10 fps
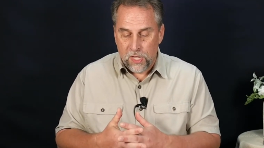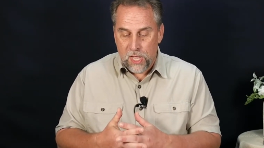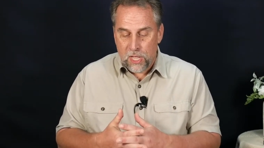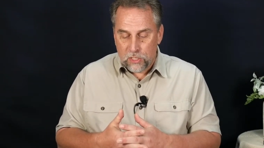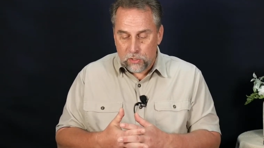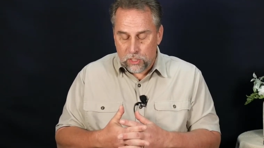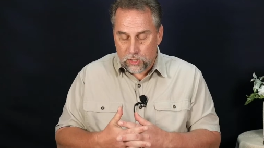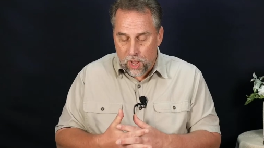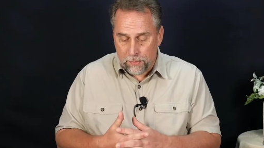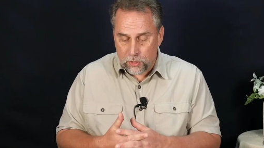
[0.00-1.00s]
So the
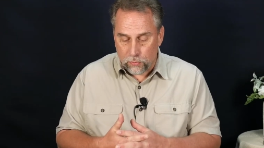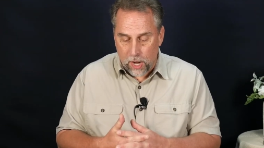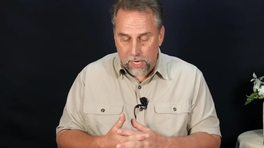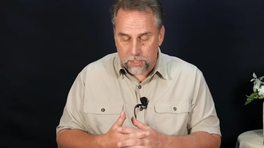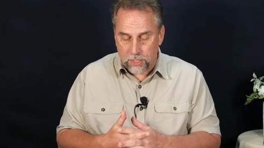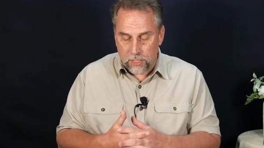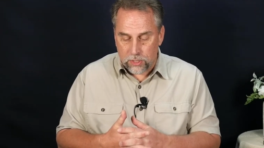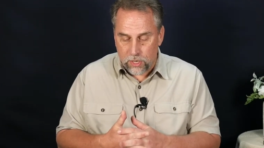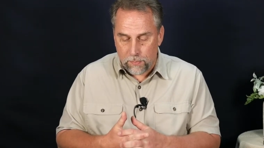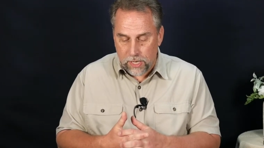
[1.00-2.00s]
psalmist writes in
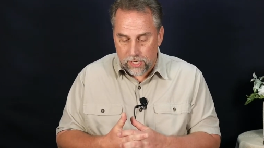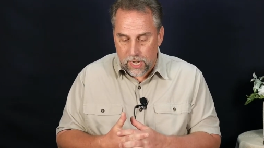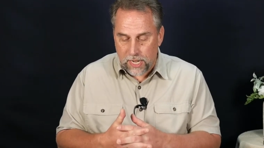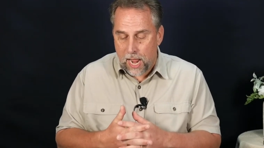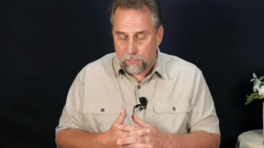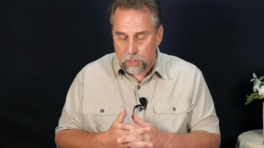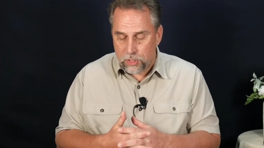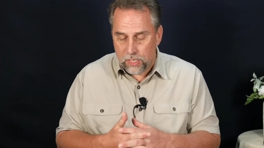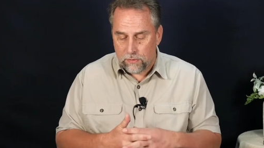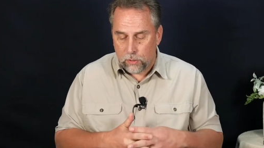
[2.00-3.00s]
Psalm 89, I will
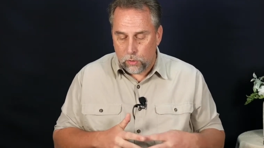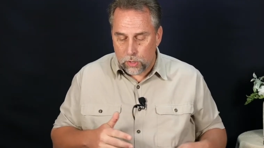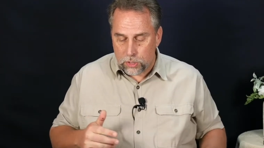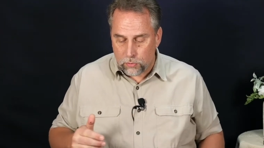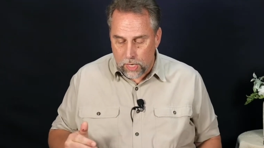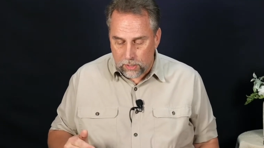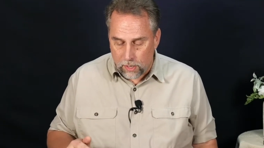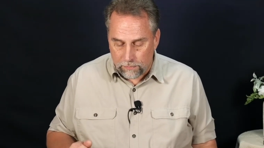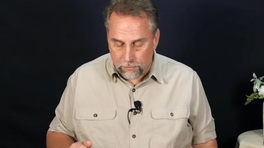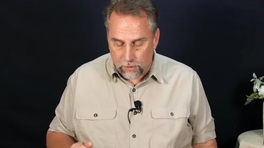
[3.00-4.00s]
sing of the Lord's great
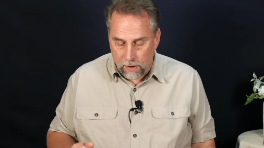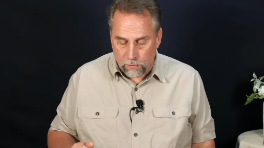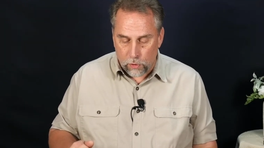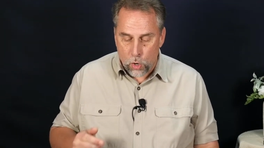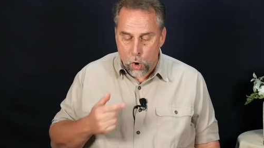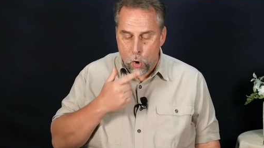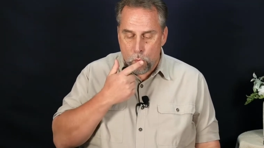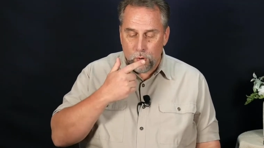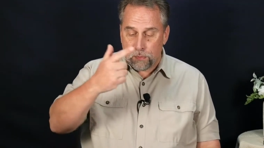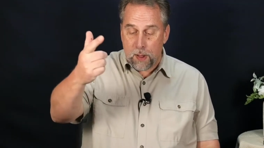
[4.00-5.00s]
love forever.
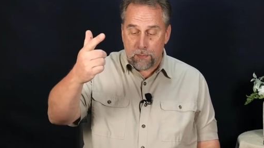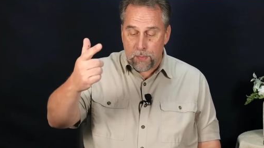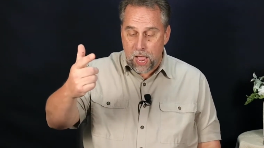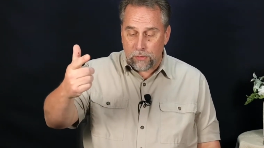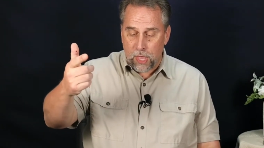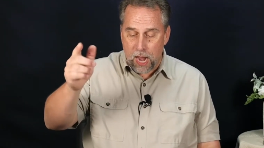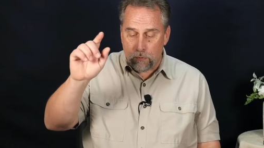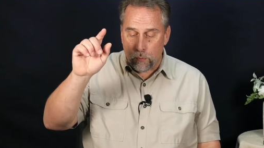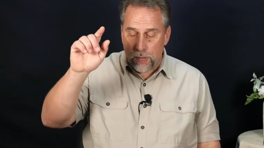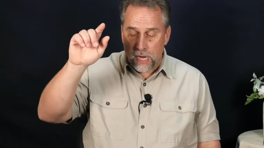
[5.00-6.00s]
With my mouth, I
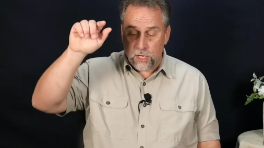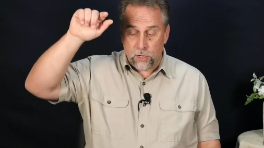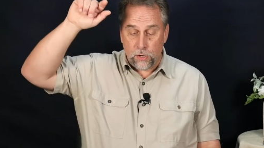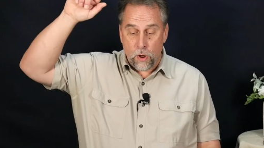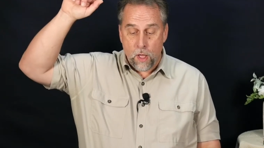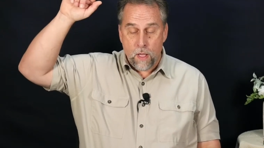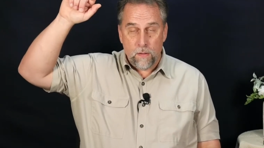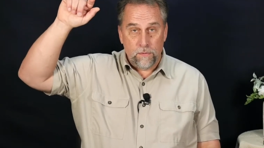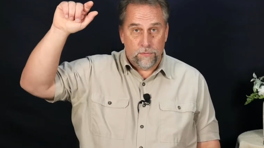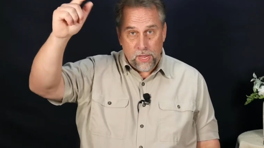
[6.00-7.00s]
will make your
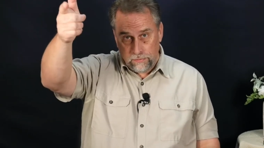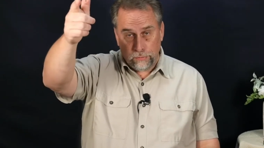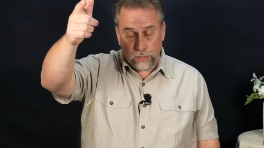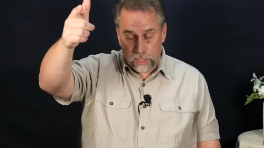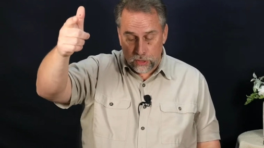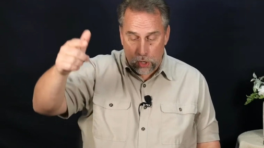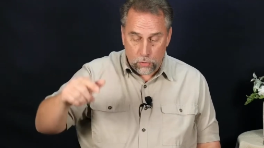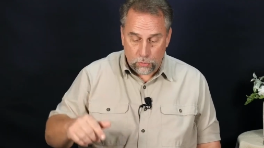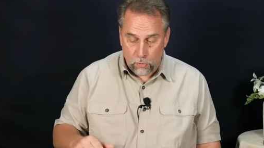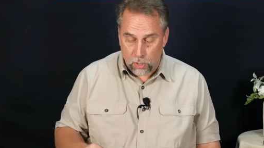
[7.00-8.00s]
faithfulness known
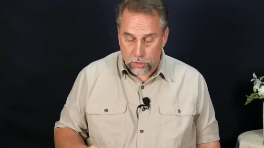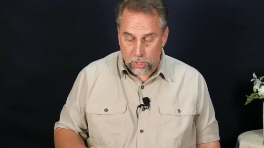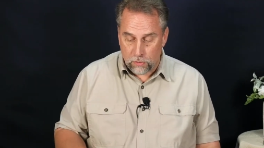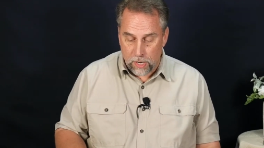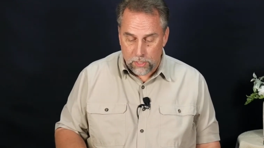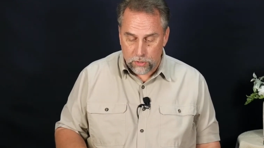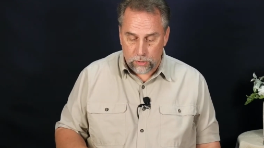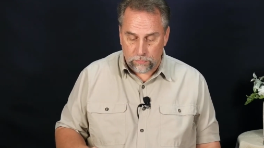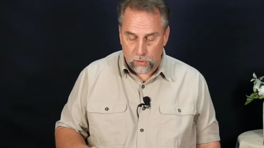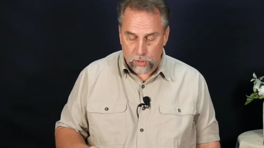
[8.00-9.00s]
through all generations.
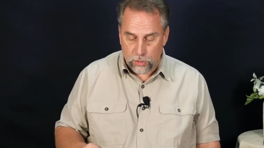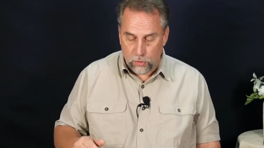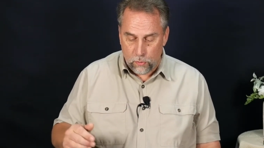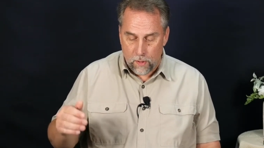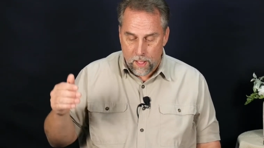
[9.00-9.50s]
Verse 2,